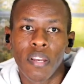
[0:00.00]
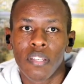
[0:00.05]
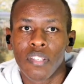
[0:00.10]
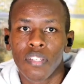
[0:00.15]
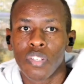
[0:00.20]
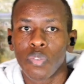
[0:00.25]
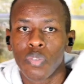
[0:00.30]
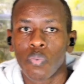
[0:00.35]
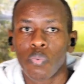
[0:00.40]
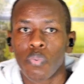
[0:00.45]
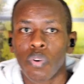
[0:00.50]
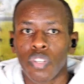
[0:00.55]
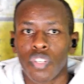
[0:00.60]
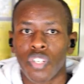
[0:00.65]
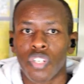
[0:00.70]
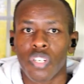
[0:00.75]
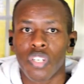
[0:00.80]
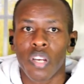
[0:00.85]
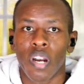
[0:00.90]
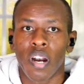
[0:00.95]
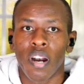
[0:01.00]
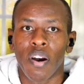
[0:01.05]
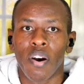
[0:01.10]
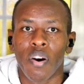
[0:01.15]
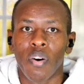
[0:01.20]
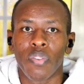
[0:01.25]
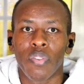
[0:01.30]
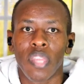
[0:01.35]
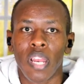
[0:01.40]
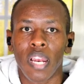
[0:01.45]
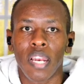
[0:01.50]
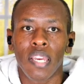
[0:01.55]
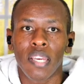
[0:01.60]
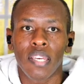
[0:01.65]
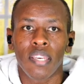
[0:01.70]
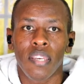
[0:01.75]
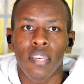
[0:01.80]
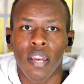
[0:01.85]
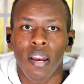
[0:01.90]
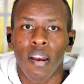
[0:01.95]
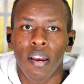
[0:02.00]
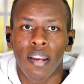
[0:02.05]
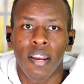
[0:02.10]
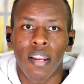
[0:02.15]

Just watch here on the link here.